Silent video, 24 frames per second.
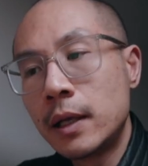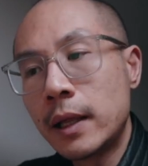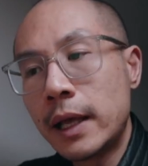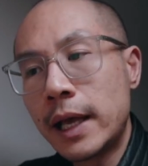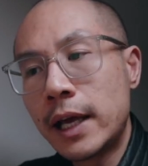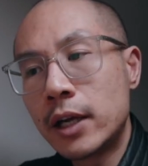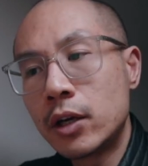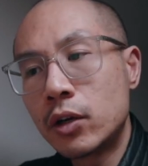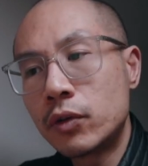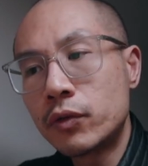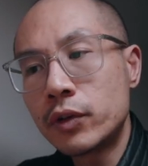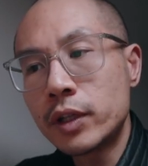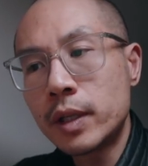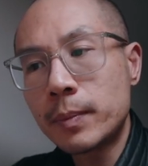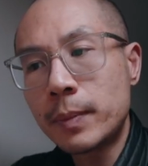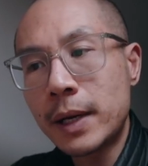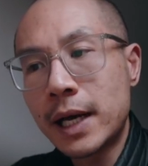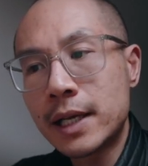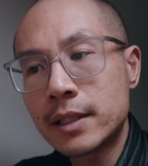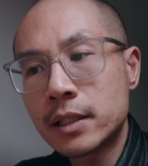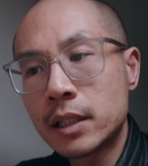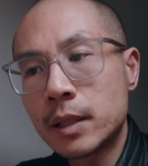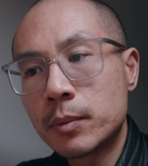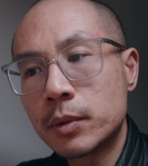And over the
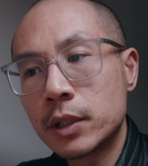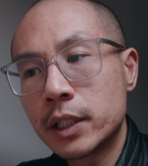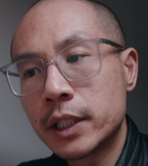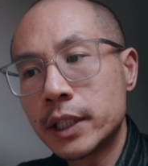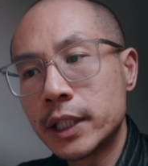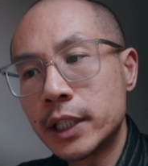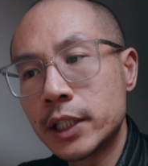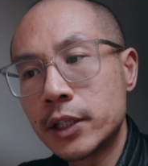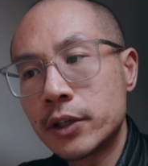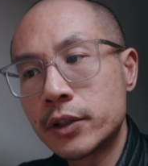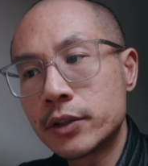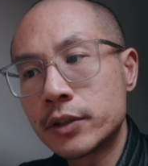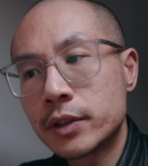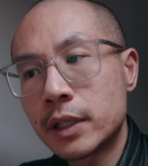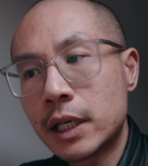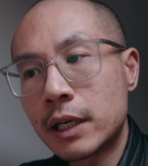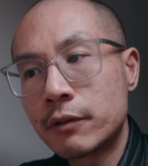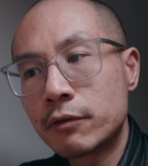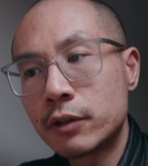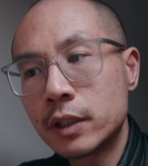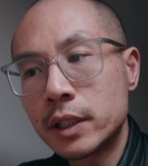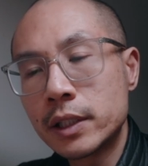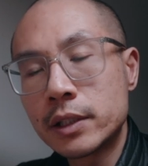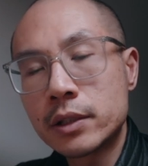past couple of years,
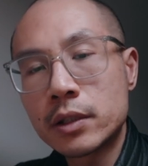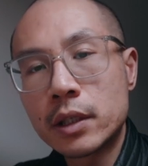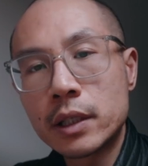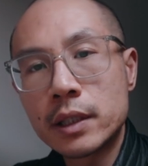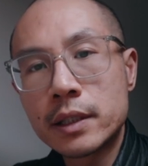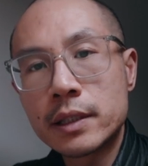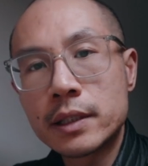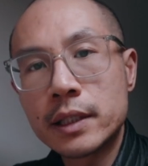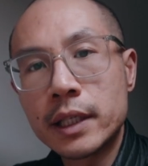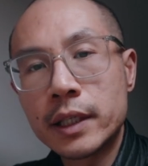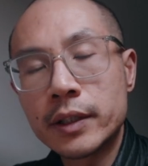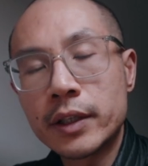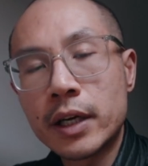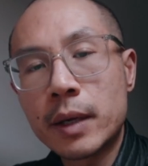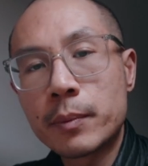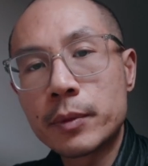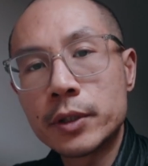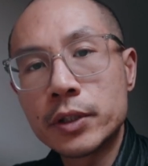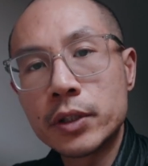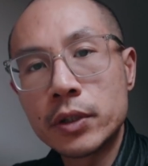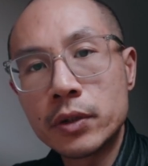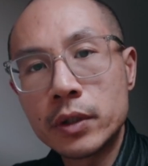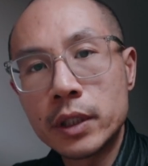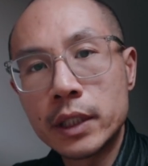I've really started seeing the
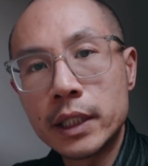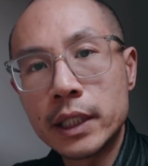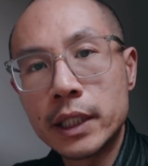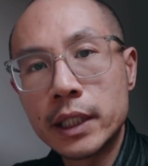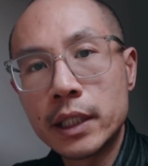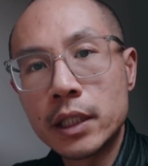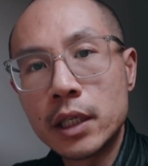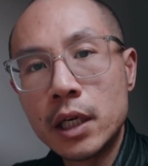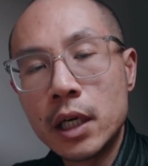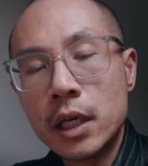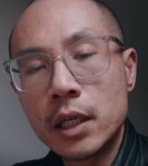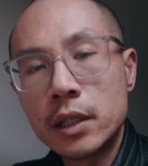opportunity